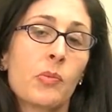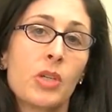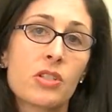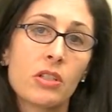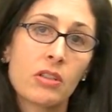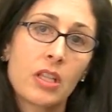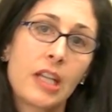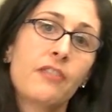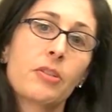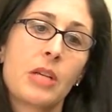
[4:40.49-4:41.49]
we took
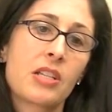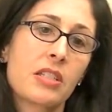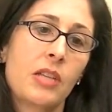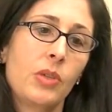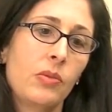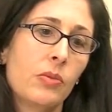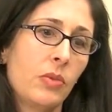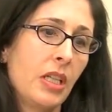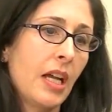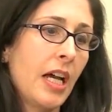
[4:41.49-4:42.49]
that information that
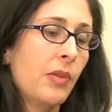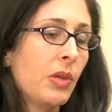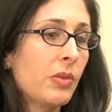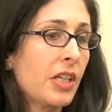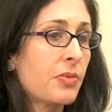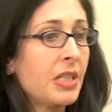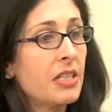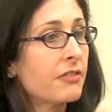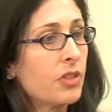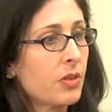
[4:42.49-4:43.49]
we had and we realized we
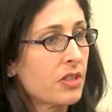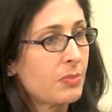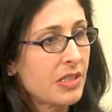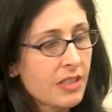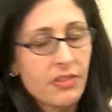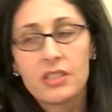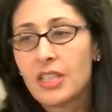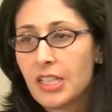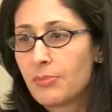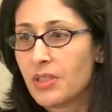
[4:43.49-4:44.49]
needed to focus
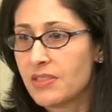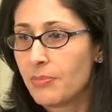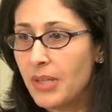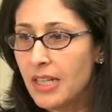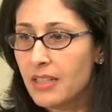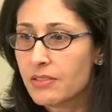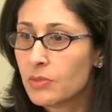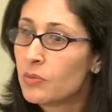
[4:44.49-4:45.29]
specifically on implicit bias.